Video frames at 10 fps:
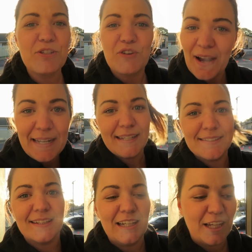
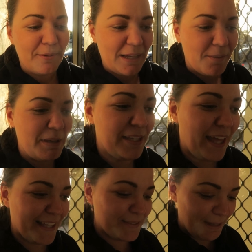trainees that are going to be coming
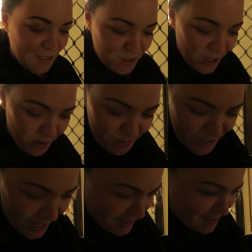next week to help us
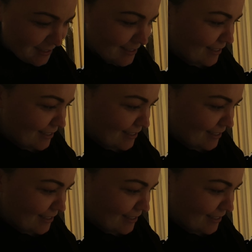out. This is